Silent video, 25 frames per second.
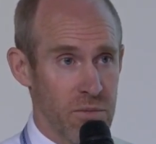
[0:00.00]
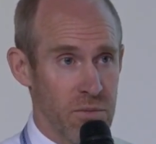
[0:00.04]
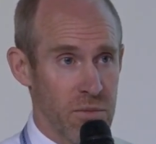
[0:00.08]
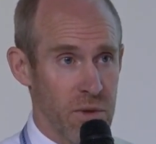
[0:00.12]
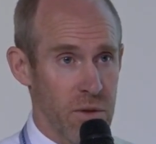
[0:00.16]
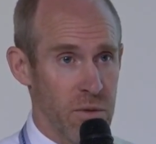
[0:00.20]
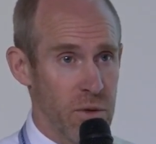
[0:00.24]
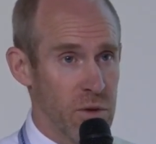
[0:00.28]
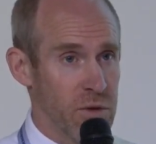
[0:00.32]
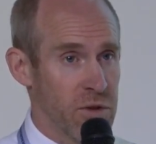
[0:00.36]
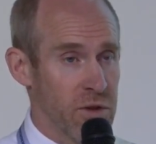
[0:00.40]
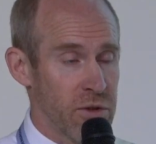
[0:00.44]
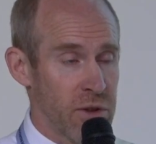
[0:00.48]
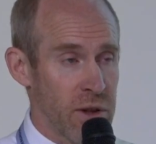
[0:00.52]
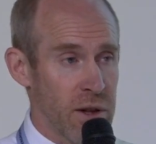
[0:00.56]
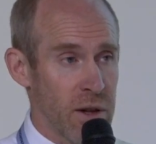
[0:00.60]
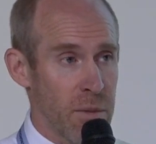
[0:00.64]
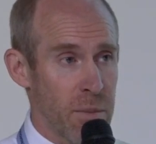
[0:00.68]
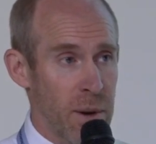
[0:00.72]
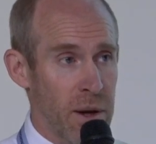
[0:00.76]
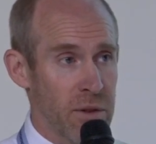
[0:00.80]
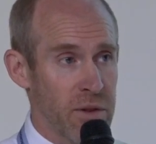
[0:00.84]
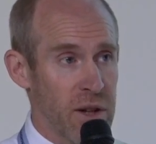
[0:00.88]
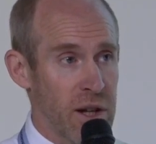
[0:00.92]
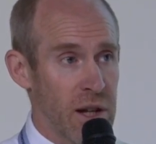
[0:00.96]
If you to think
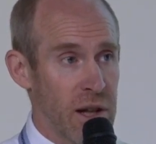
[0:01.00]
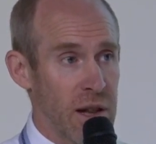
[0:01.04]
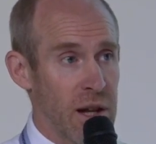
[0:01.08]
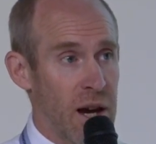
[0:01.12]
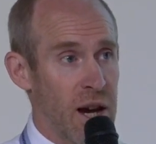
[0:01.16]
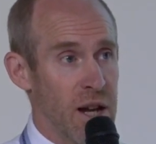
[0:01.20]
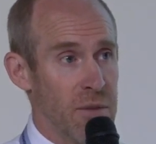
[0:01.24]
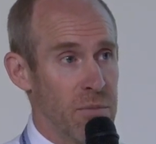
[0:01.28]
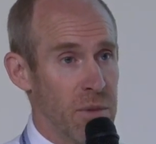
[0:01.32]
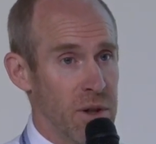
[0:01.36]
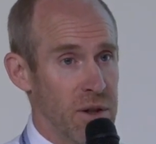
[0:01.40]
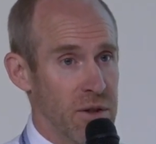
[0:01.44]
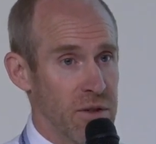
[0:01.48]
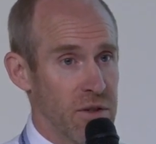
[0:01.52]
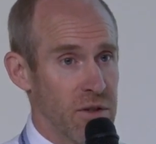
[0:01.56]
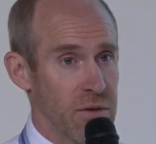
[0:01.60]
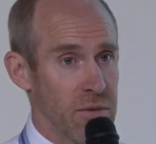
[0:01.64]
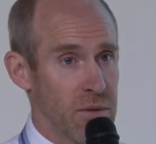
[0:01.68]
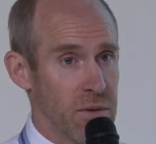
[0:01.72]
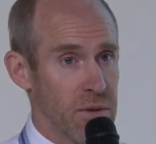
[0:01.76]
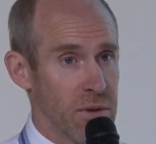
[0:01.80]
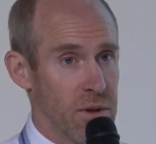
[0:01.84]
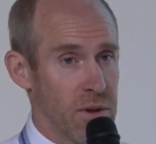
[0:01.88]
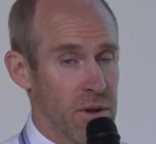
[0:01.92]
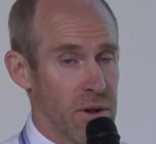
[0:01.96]
about the alignment,
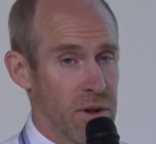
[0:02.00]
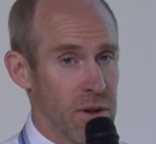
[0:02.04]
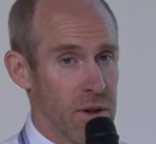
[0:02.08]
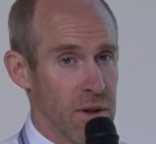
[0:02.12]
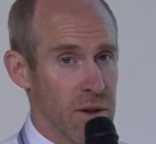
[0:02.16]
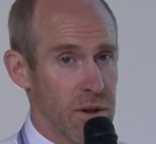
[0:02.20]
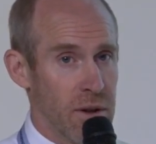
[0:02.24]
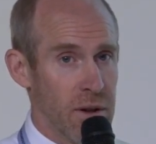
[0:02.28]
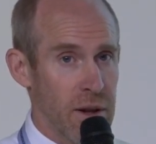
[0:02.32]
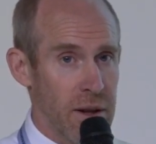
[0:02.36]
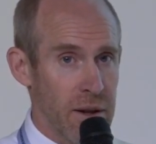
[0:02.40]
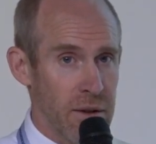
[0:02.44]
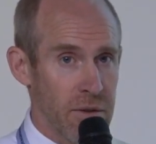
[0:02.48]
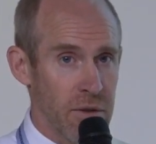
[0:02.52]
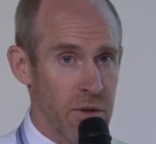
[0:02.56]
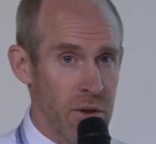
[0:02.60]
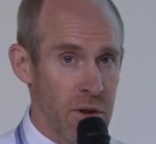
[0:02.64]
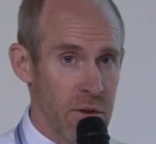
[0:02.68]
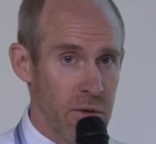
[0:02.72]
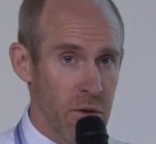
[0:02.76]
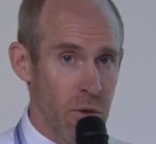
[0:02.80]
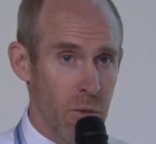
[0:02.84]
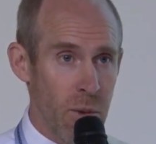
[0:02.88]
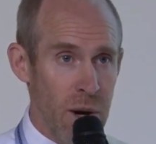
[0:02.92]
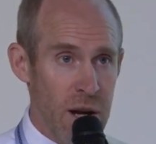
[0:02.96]

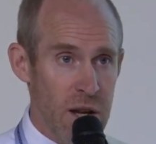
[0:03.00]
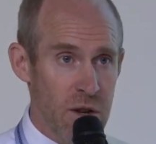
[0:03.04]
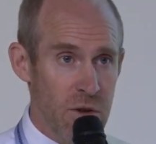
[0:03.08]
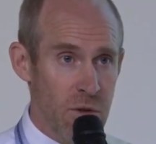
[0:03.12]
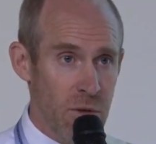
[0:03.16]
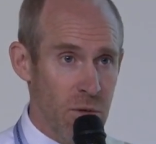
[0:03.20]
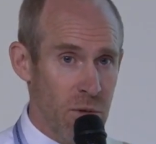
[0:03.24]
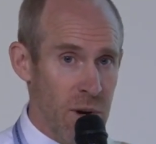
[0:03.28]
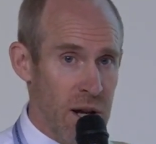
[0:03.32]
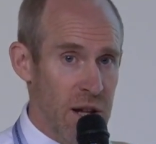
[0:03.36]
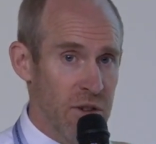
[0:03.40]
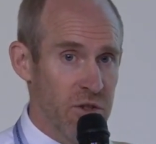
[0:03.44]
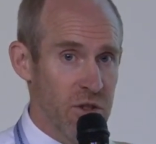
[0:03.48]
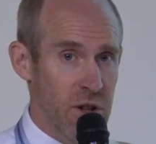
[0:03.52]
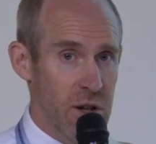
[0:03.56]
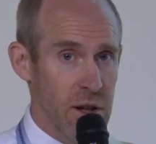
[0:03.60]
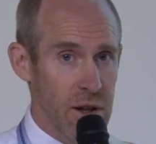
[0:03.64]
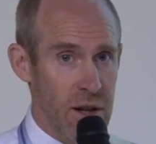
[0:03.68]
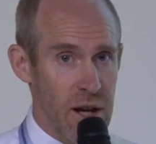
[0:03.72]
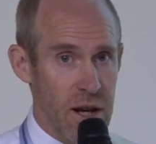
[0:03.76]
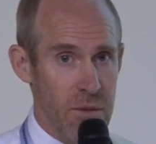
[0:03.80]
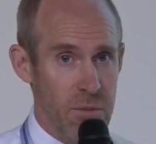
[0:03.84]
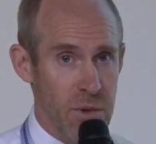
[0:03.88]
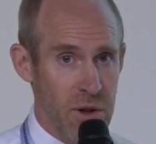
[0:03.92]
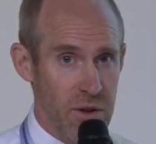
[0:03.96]
the way you arrange an
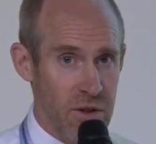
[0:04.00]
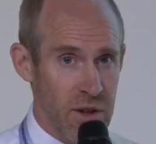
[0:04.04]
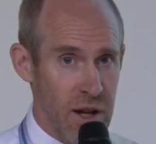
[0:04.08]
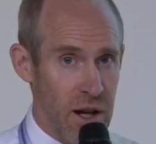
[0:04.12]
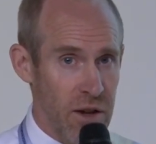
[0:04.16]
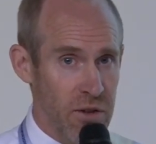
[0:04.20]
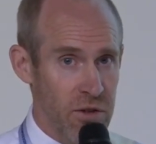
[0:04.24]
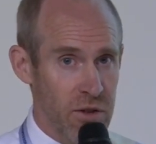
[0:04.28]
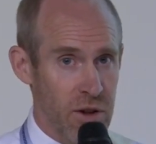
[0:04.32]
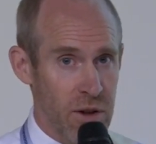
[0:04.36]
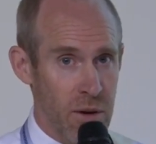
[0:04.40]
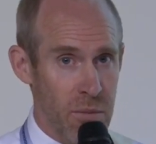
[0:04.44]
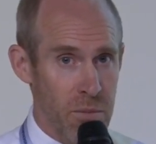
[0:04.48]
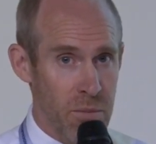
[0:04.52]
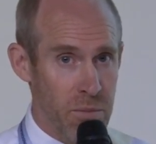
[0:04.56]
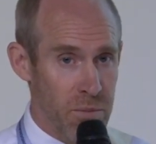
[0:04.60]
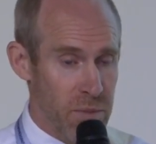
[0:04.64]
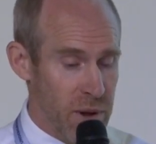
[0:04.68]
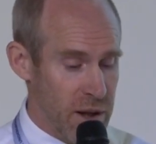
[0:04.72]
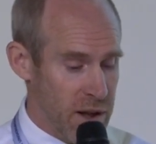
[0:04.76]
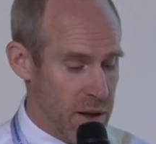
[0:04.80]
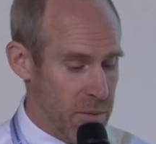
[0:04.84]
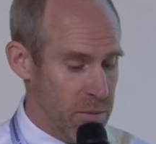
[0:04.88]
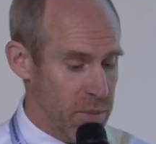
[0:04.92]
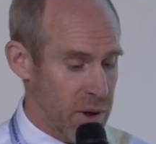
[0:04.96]
alignment has a
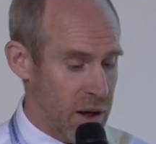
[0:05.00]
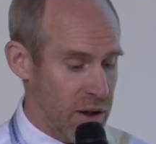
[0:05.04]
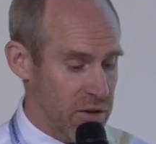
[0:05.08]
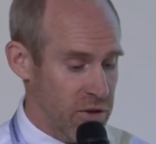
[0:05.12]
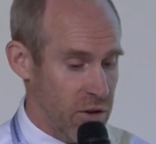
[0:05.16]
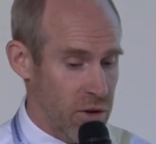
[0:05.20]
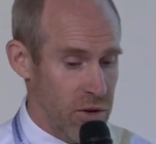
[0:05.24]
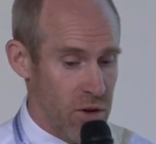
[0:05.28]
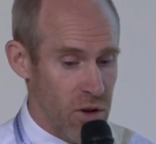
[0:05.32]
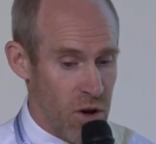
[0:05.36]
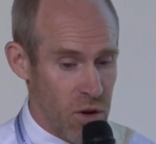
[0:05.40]
big impact on the